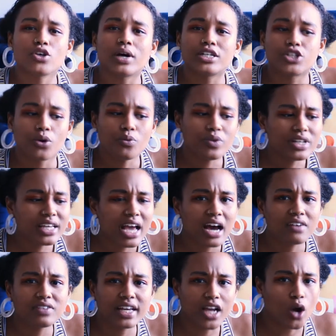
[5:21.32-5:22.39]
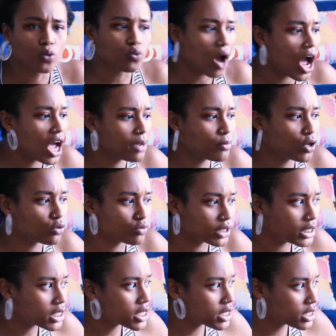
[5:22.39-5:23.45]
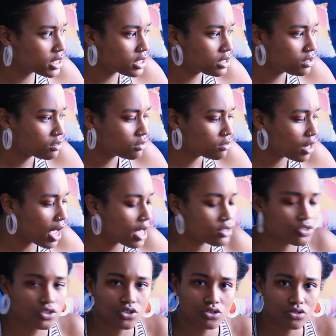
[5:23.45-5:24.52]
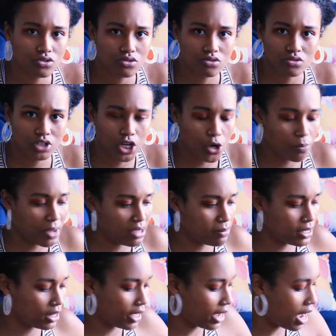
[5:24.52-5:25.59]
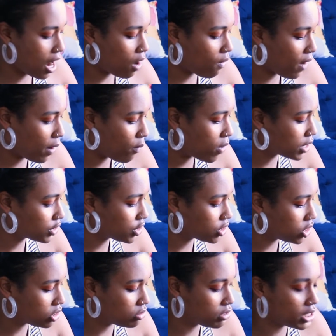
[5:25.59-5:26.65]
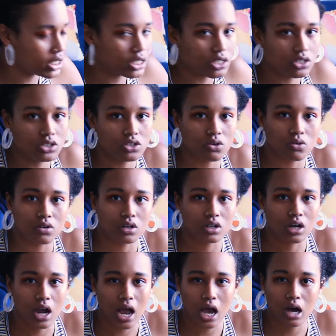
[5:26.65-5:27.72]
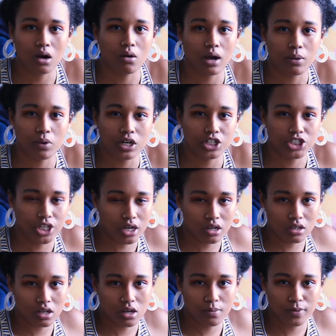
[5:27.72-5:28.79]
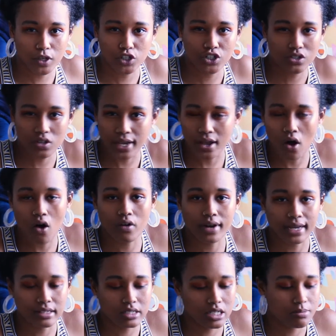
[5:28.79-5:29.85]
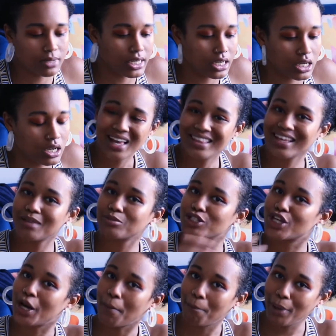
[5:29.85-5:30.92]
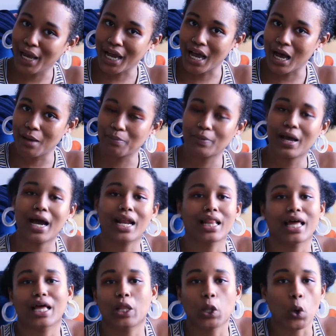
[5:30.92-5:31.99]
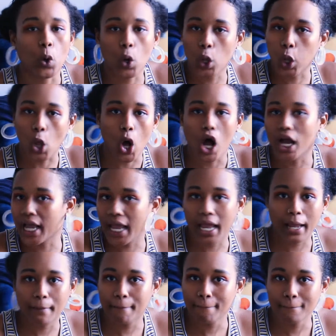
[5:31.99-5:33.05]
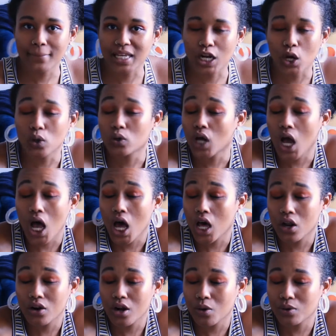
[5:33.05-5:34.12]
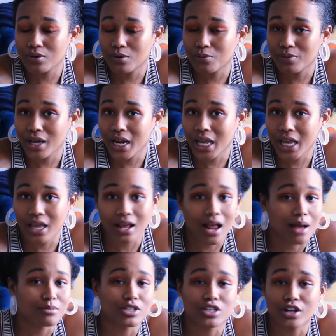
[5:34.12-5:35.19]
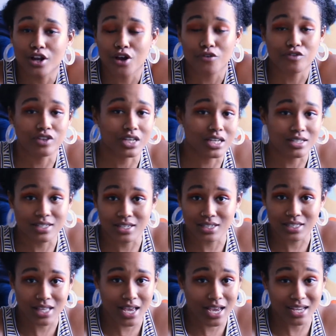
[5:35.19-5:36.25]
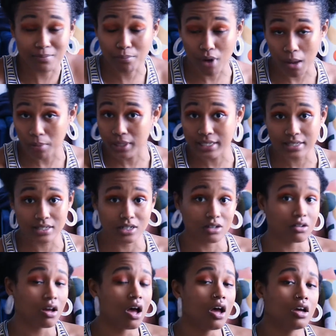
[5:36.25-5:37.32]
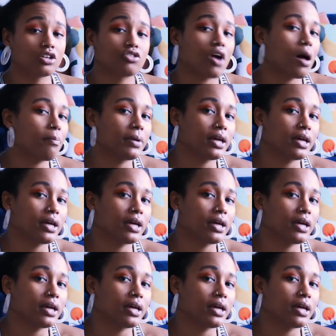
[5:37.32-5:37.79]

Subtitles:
I don't really have like a rhyme or reason as to, you know, maybe like how I want to do these or how I want to share them. They're just like all next to me. I think I'm just gonna pick up kind of like a little claw game, you know? I don't know what I'm gonna get. I'm just gonna go for the easiest thing and probably still drop it.